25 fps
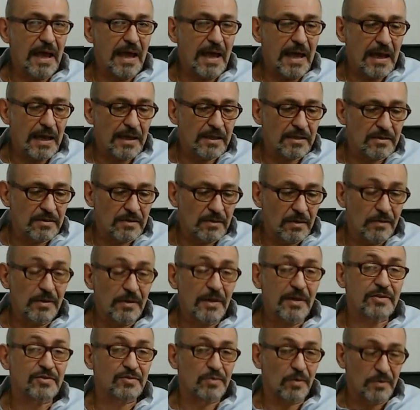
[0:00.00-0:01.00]
And
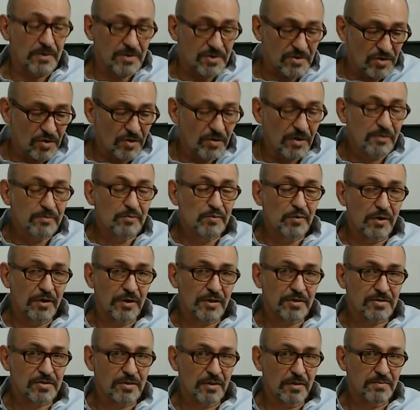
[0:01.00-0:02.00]
that's what we saw in
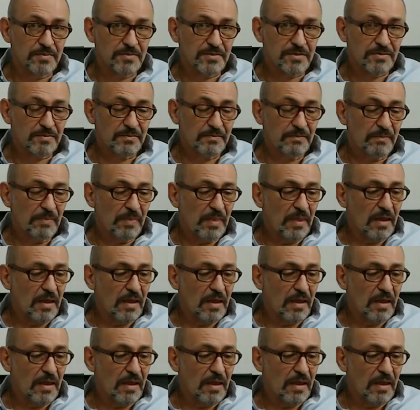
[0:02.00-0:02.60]
workshops.